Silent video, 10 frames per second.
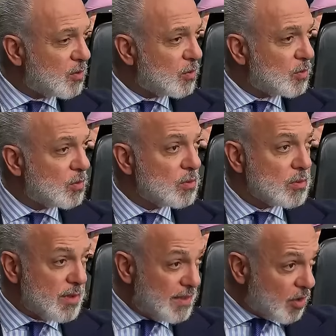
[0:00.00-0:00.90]
to
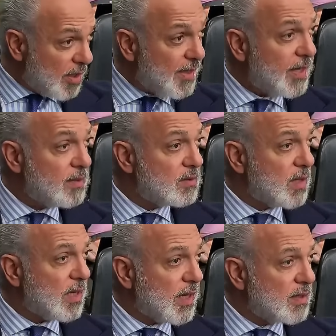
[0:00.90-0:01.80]

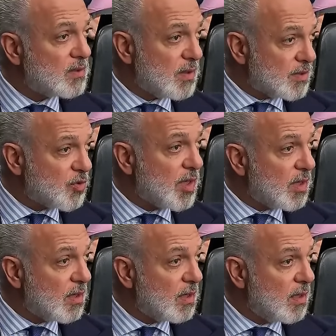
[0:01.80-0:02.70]
retaliate against
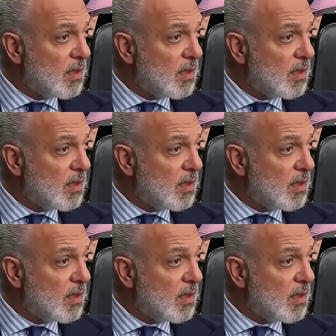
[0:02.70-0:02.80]
Israel?